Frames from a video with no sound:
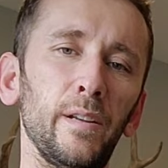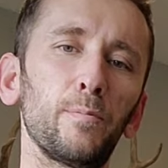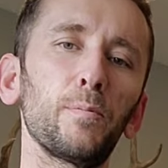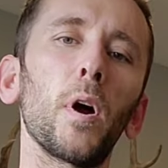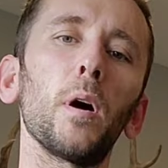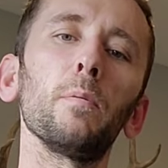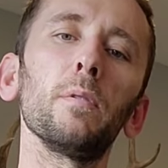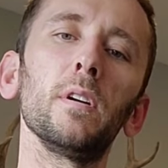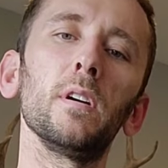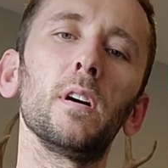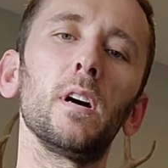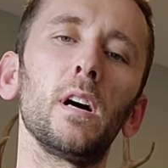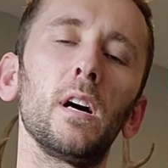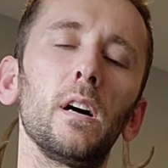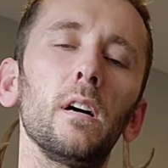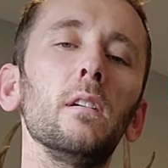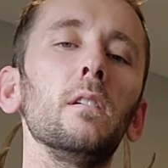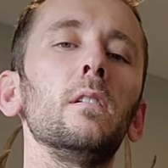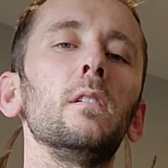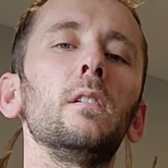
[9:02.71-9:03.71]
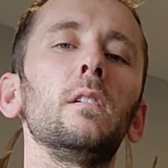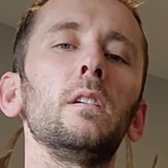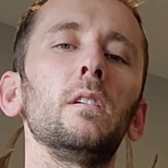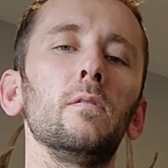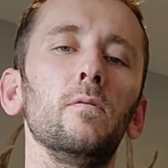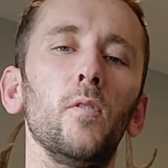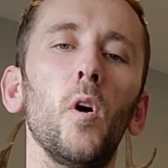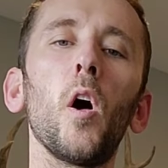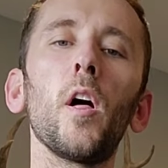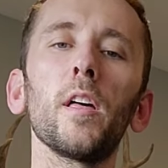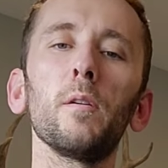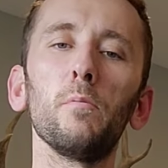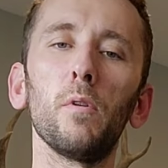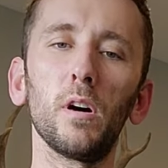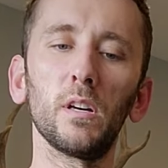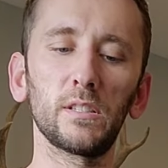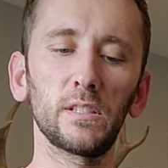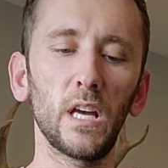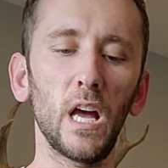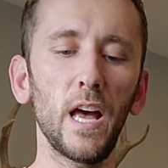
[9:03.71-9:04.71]
Probably a
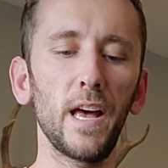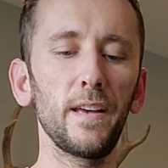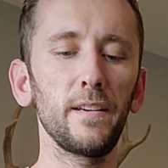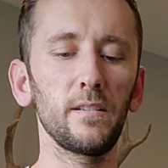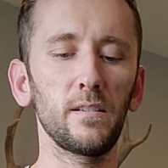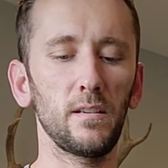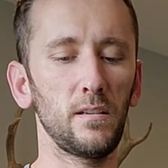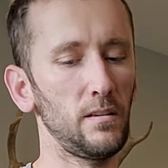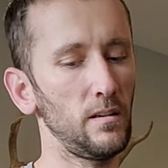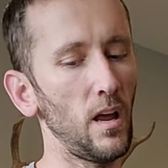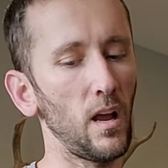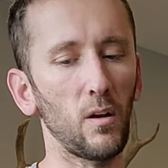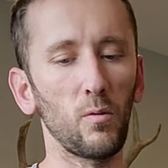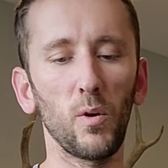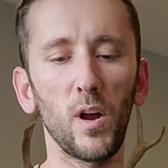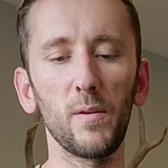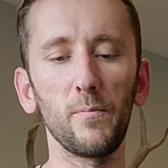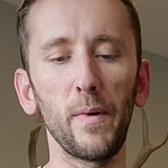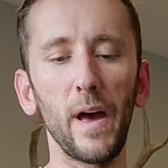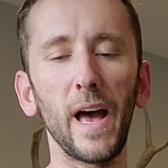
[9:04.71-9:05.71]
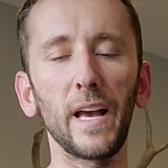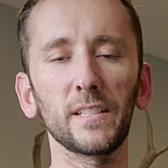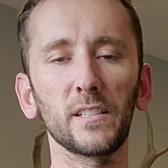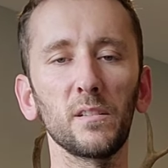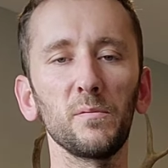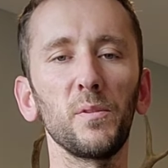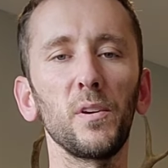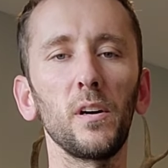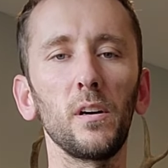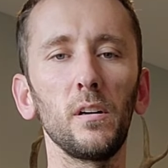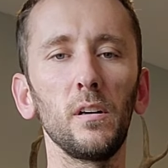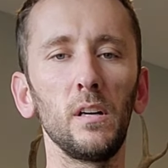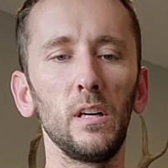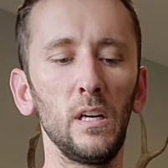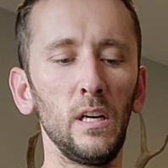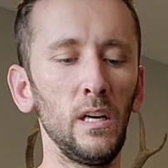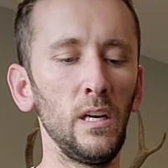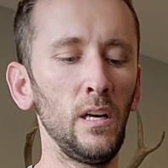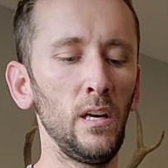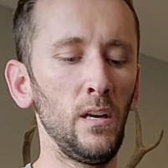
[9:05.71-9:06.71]
volleyball size, not quite basketball.
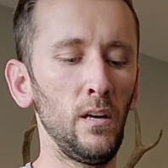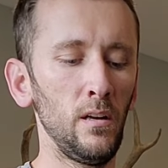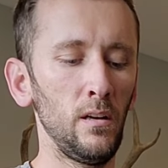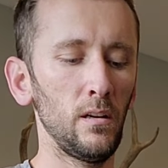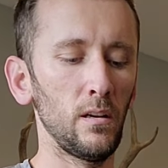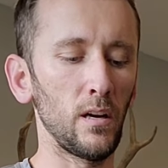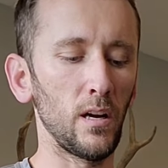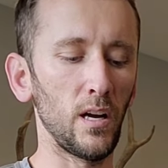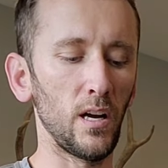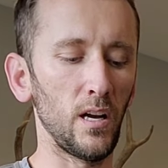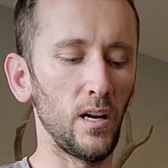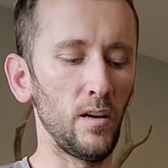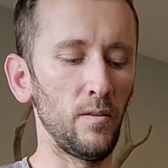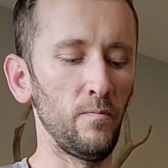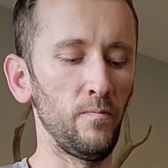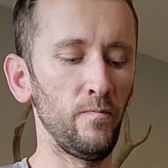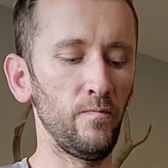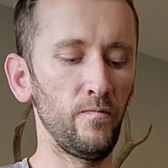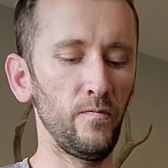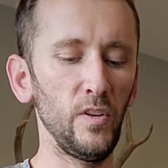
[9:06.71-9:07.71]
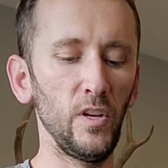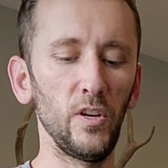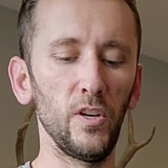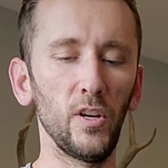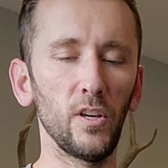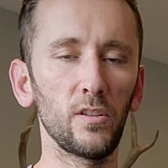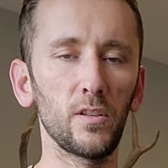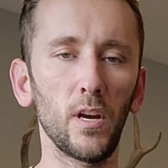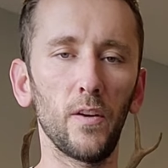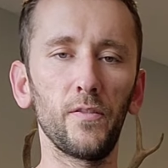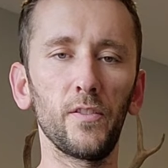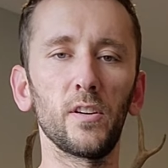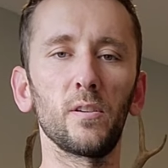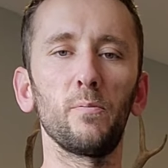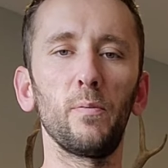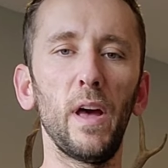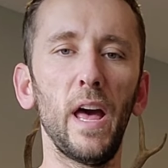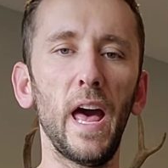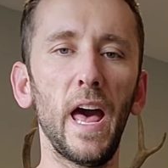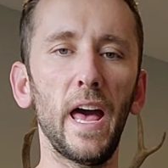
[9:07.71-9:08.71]
You can stuff in your
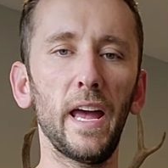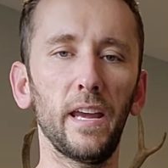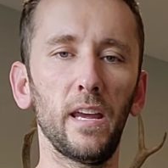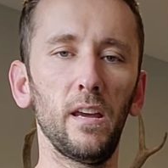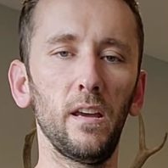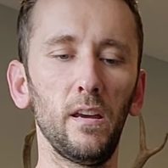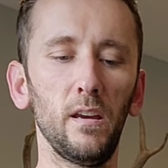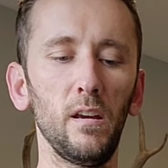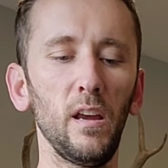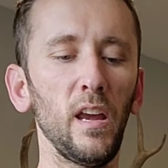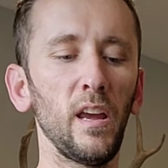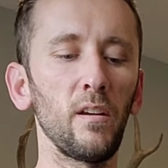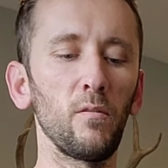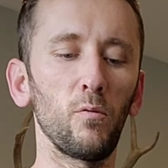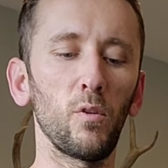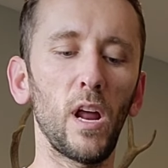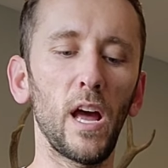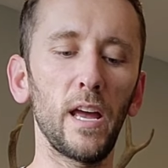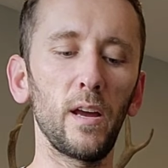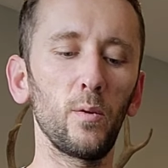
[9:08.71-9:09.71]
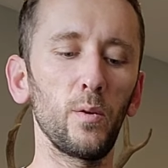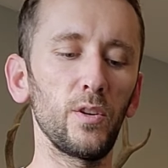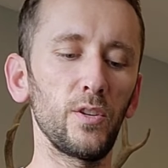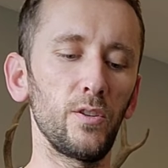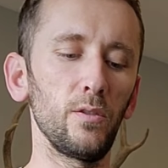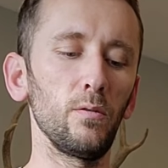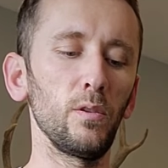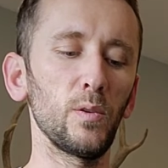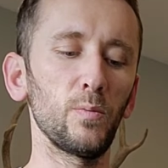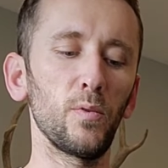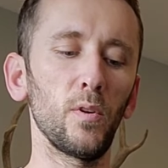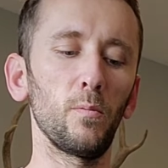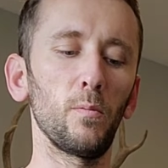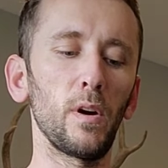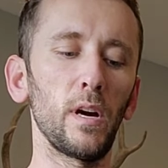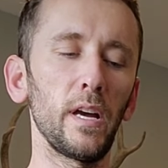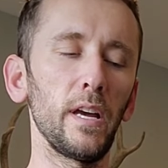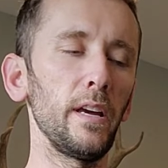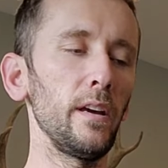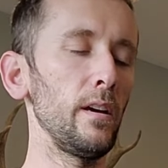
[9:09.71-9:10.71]
pack, and what I always do is put
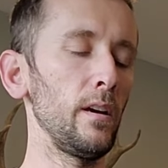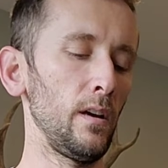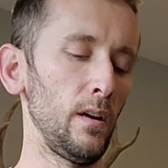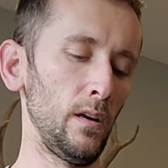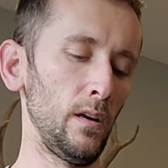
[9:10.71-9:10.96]
my